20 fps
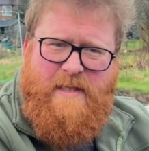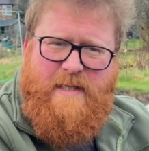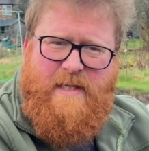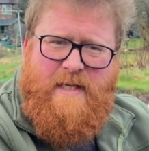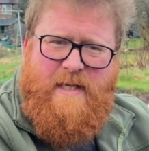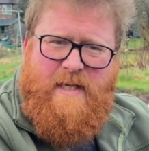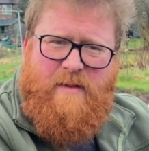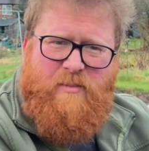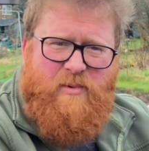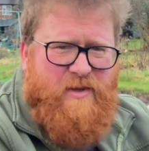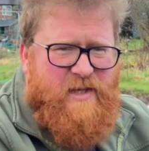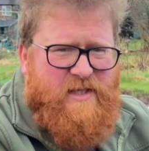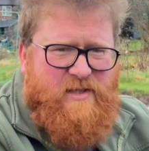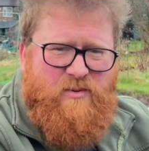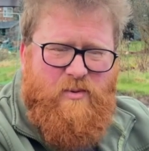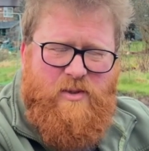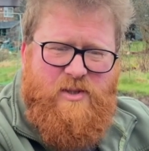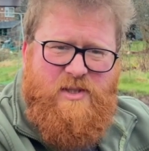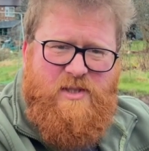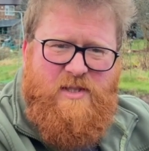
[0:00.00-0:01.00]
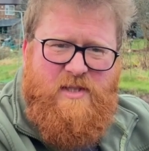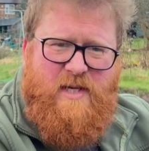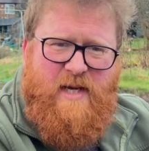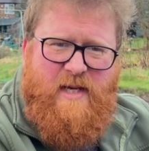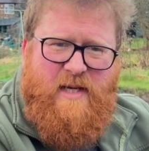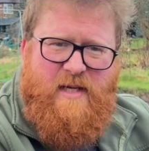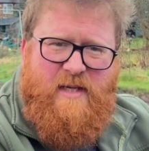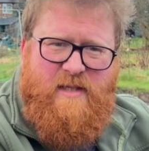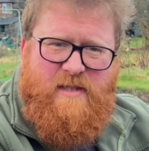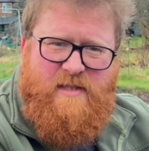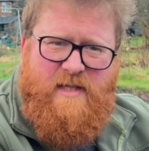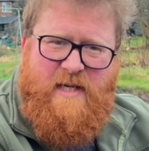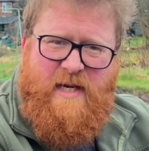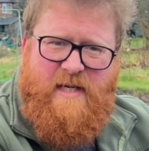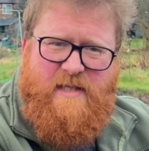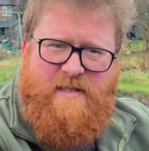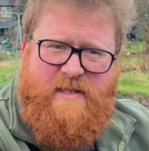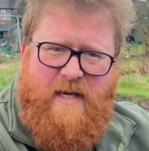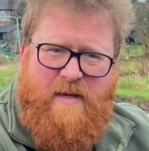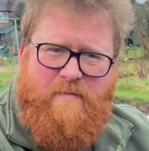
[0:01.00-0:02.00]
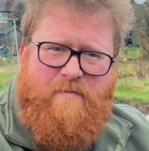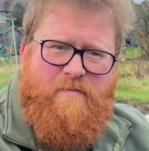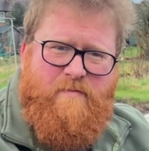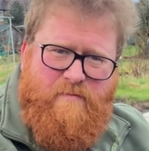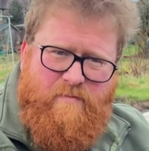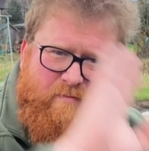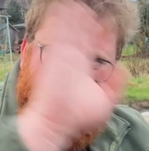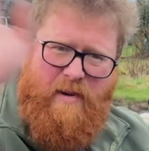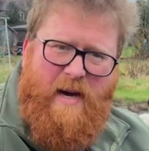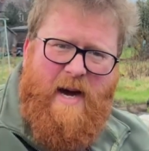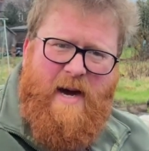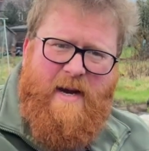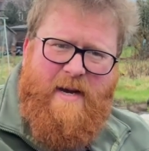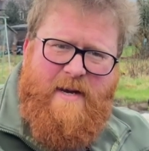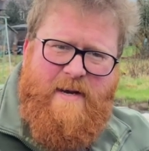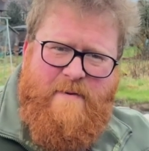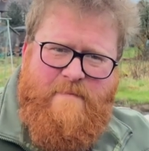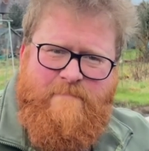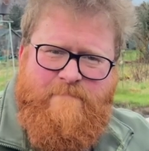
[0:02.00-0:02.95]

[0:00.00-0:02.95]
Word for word: Well, thanks for watching today. See you next time. Bye.